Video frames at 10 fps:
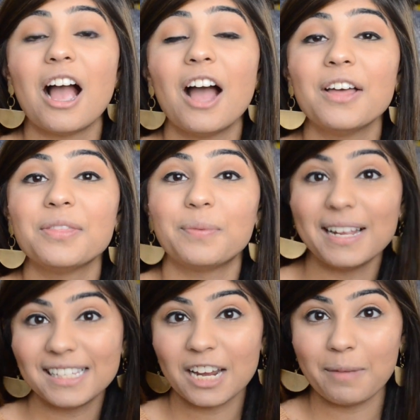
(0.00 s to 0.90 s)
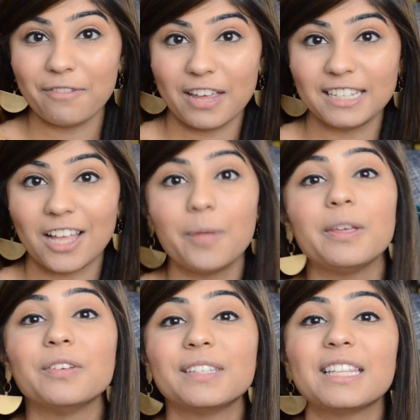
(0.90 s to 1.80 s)
On the right side of my face, I'll be
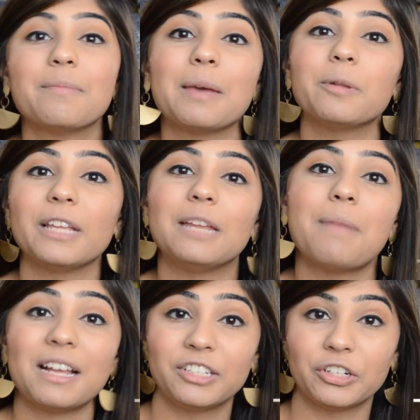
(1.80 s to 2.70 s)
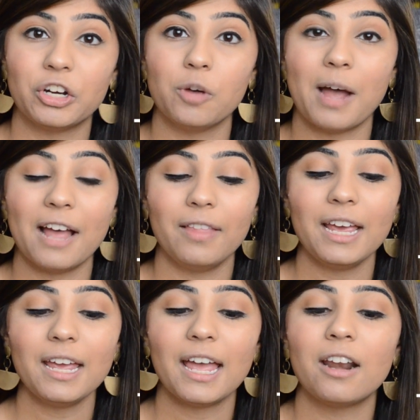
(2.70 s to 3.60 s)
using the Maybelline Master Chrome
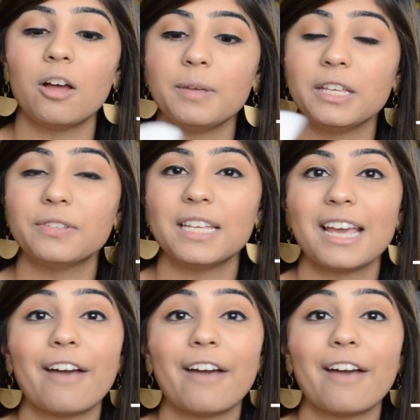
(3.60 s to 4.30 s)
Highlight, and I'll be using